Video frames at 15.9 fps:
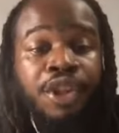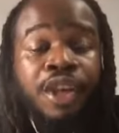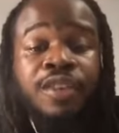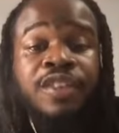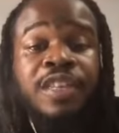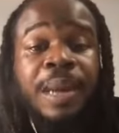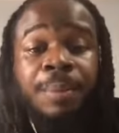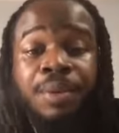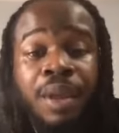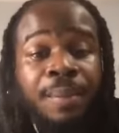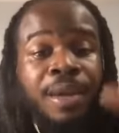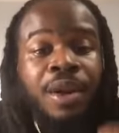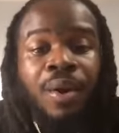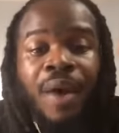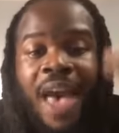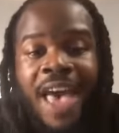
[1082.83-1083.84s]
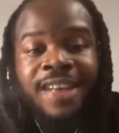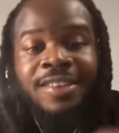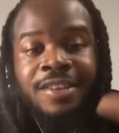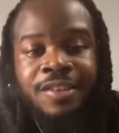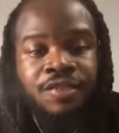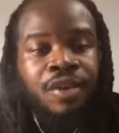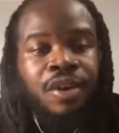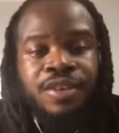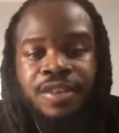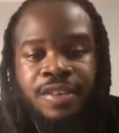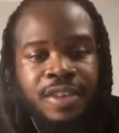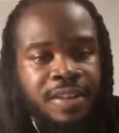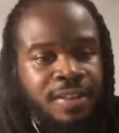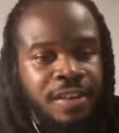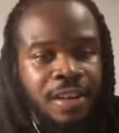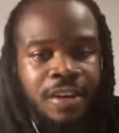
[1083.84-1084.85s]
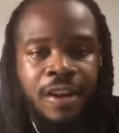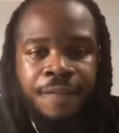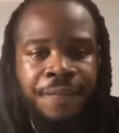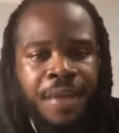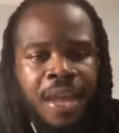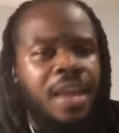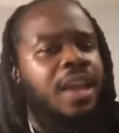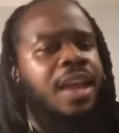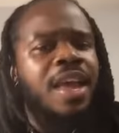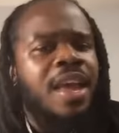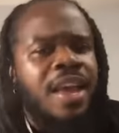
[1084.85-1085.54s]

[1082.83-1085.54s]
simple amino acid structures as the good thing.